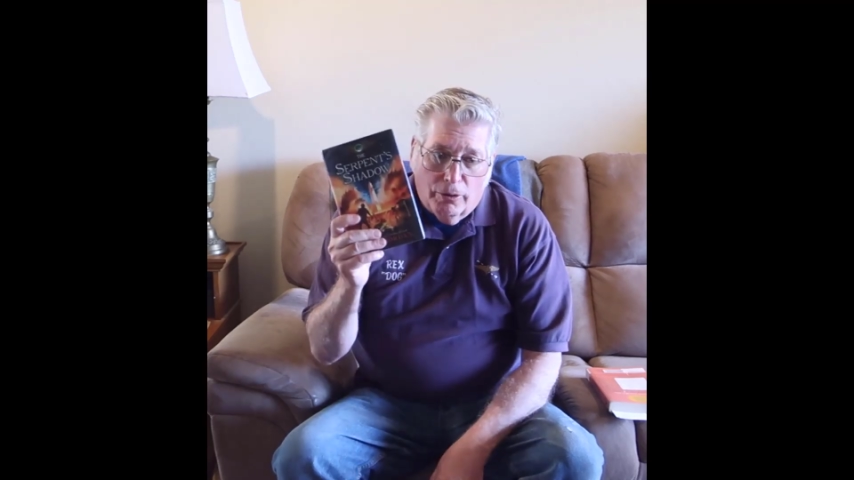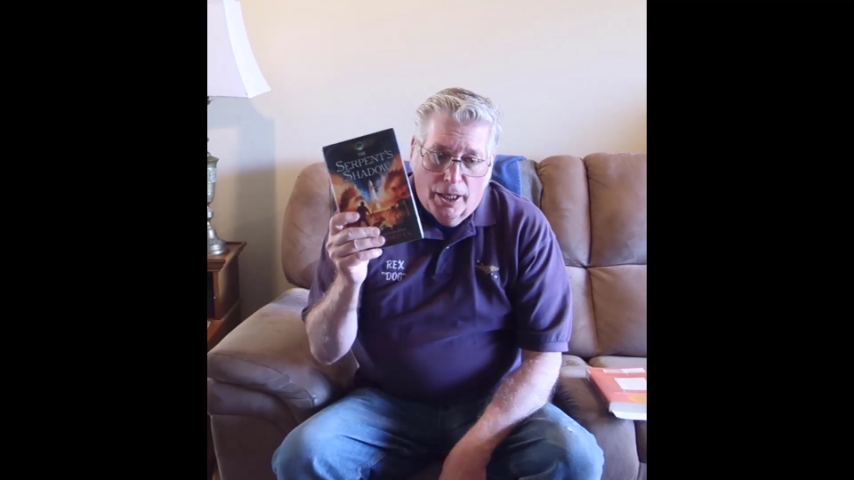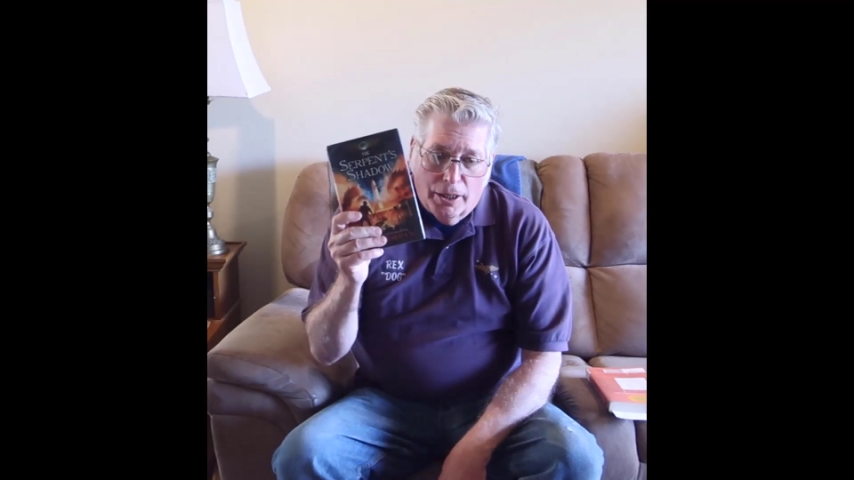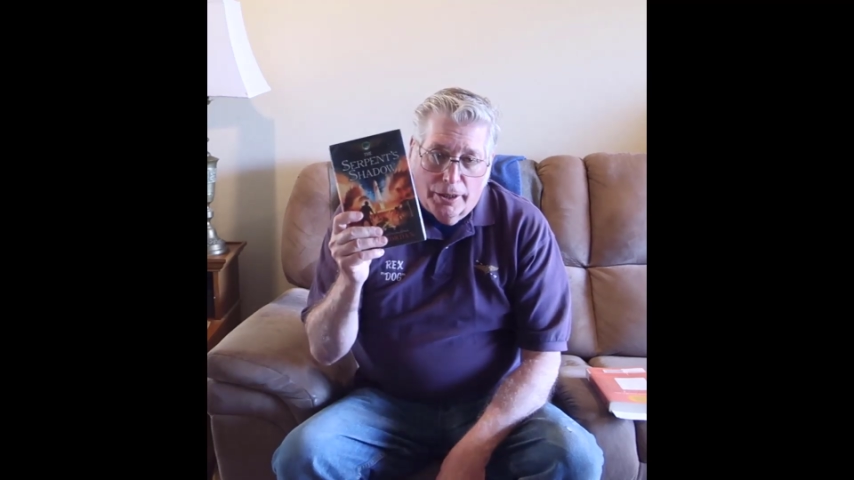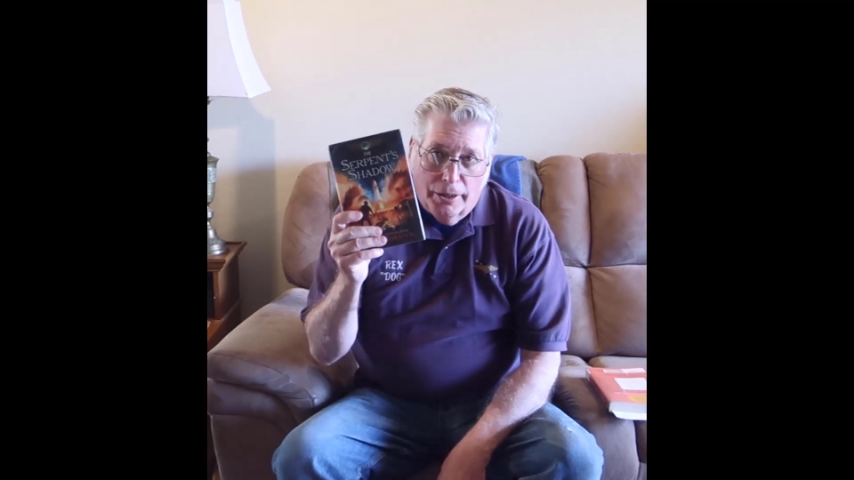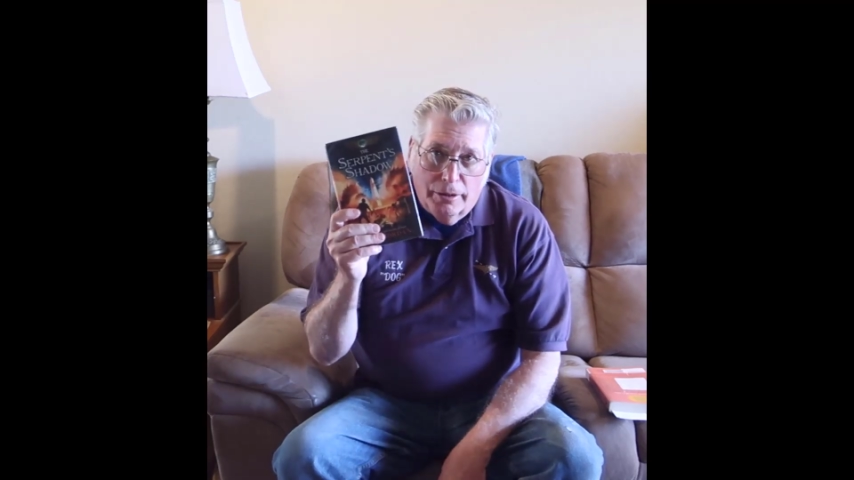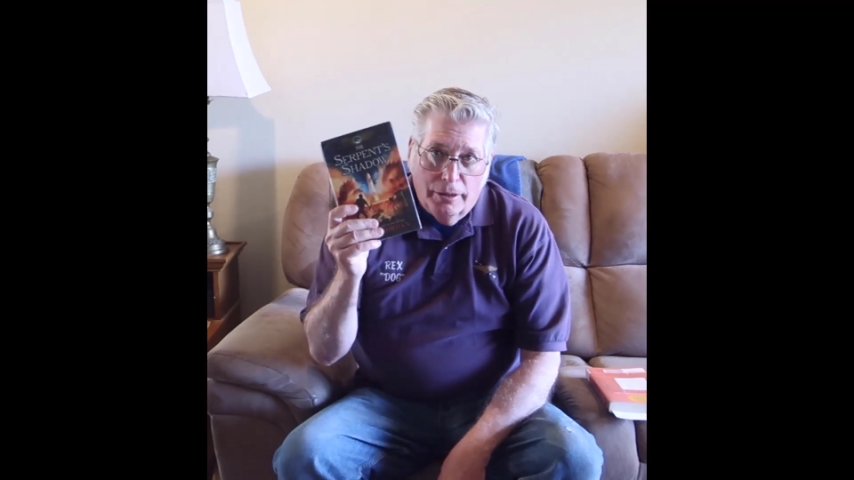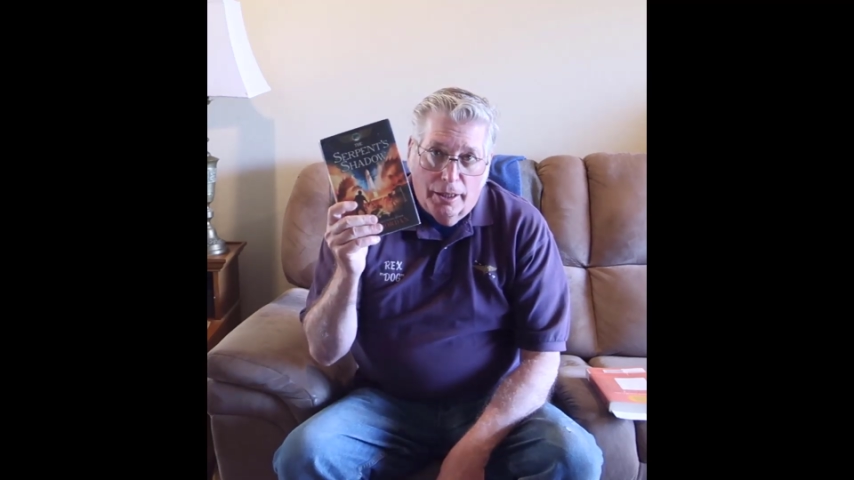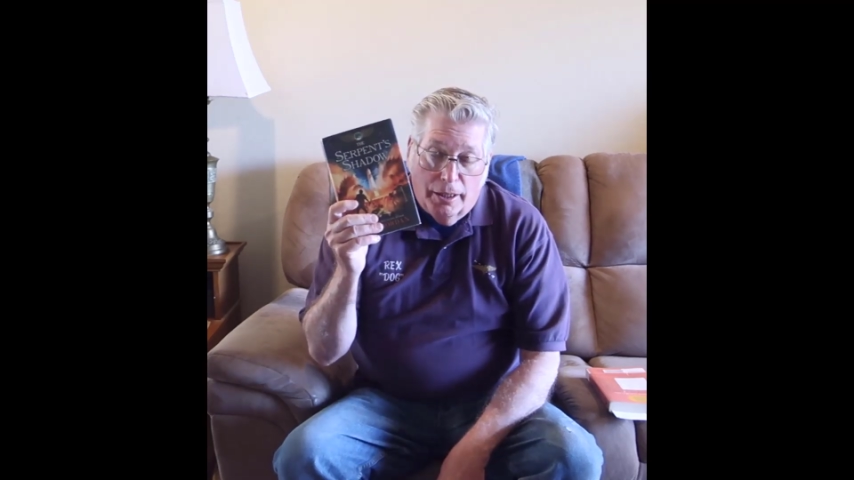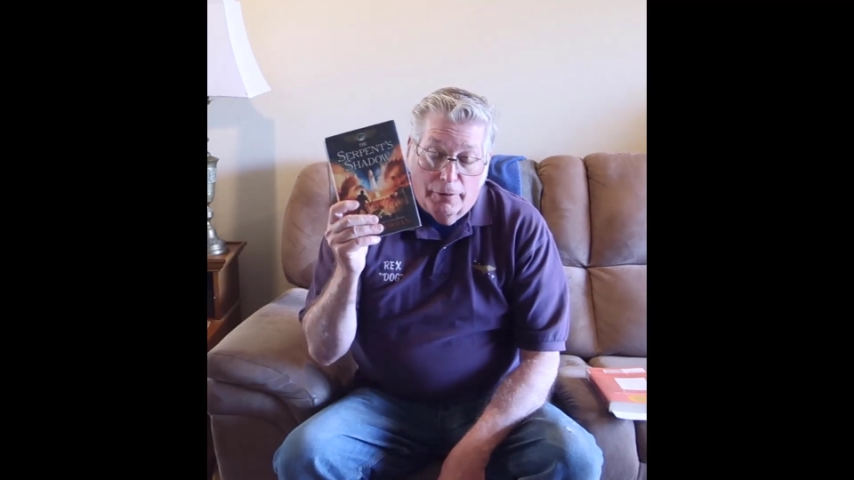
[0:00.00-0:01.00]
Riordan
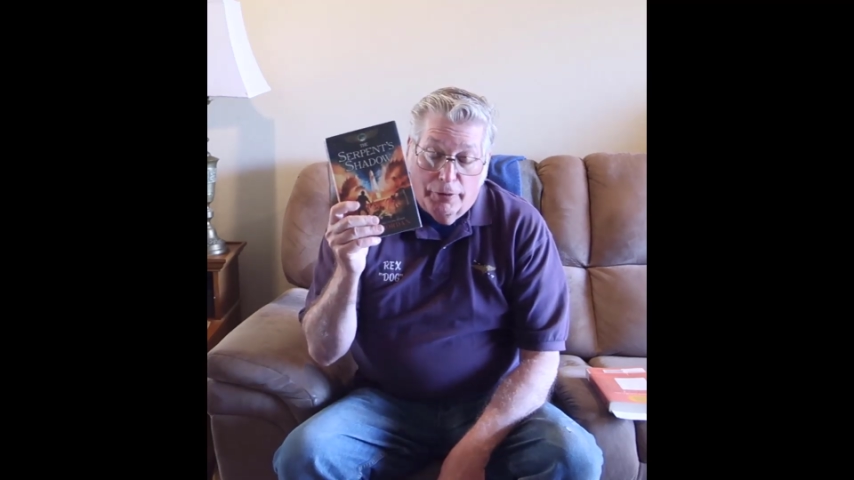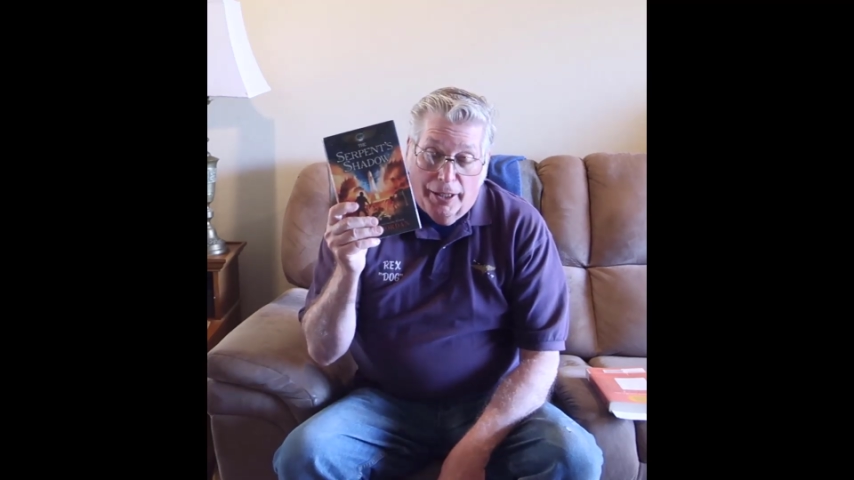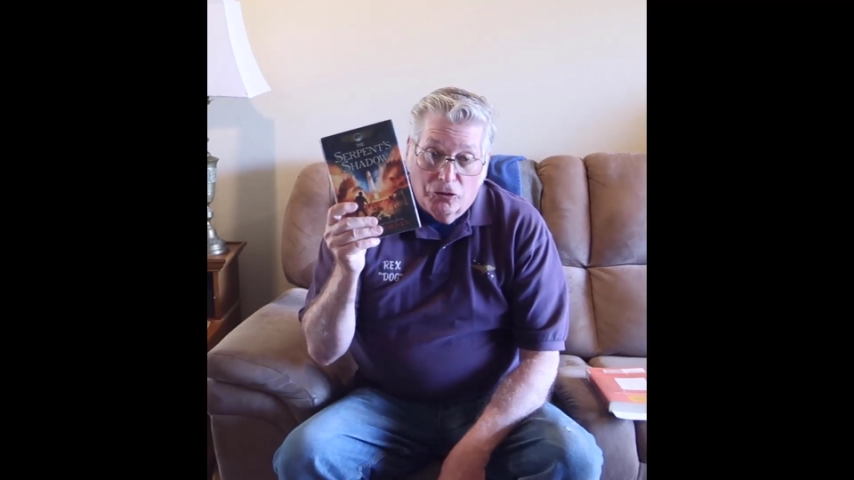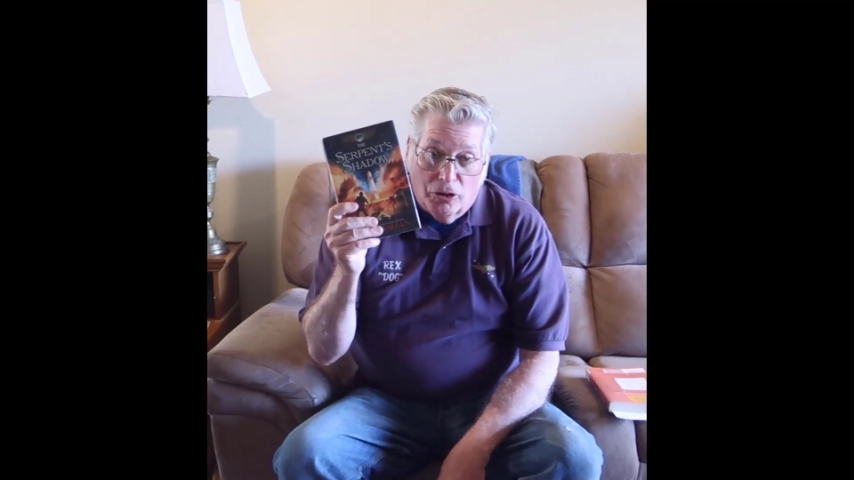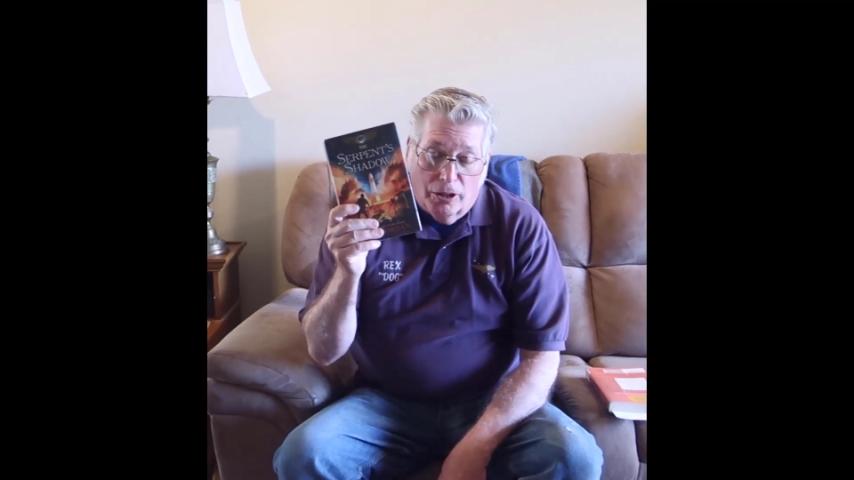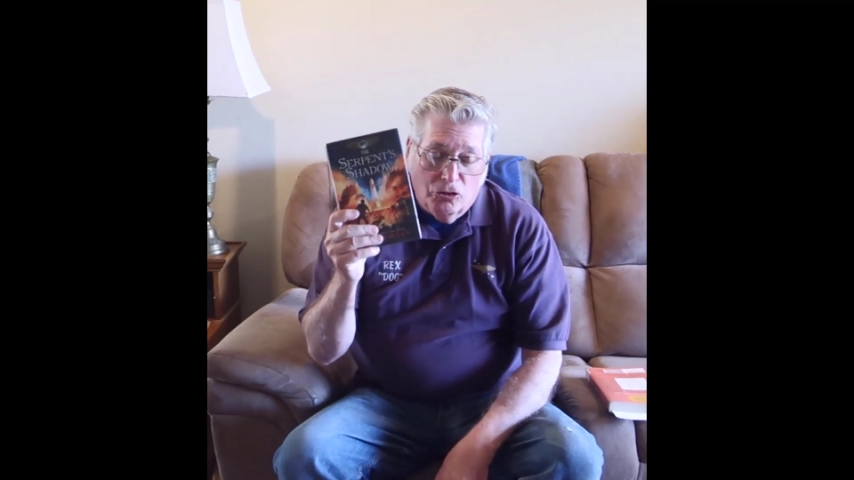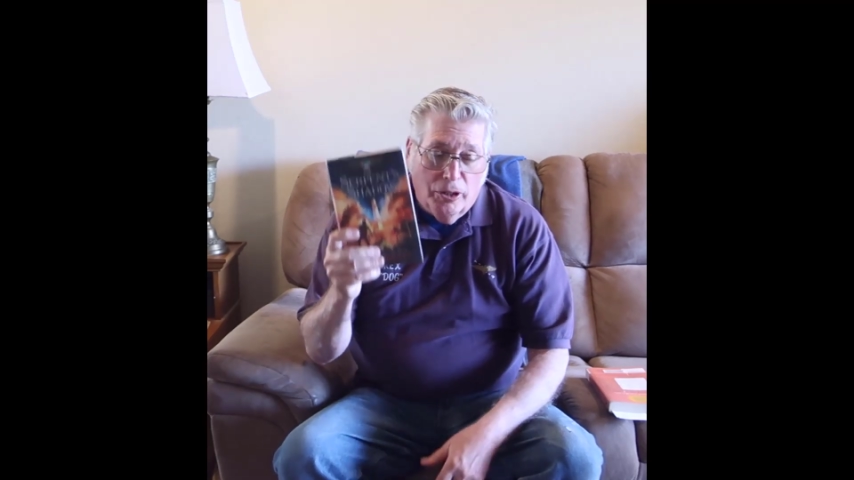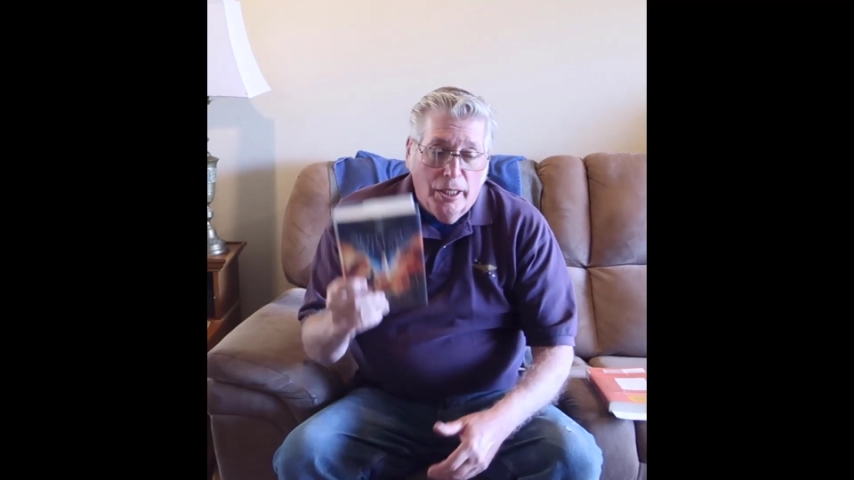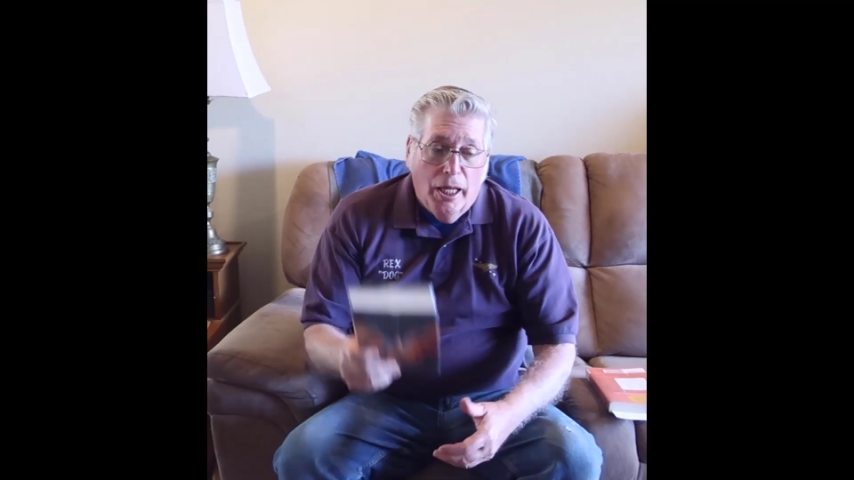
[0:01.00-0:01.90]
5 stars.